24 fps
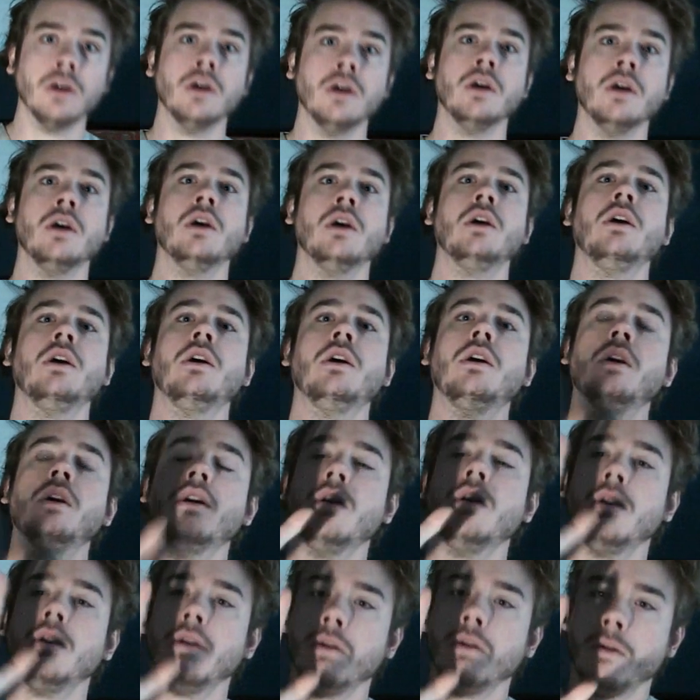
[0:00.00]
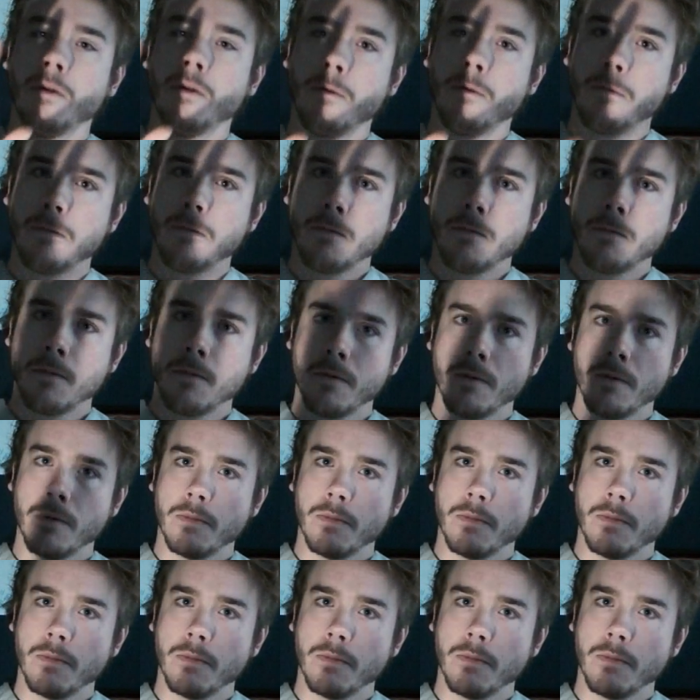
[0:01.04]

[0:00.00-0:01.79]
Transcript: No one is speaking in this clip.